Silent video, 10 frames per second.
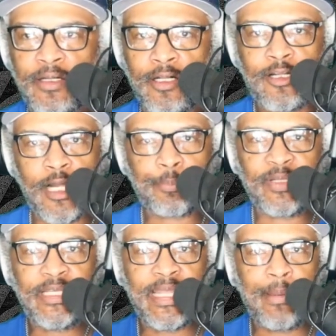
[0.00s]
a
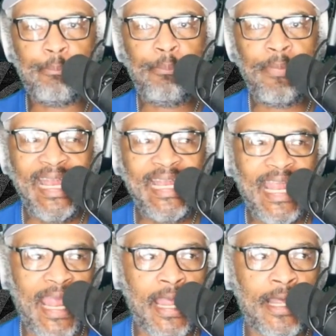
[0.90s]
company that may
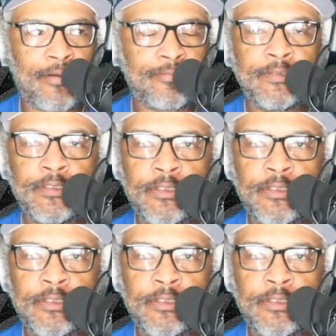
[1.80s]
have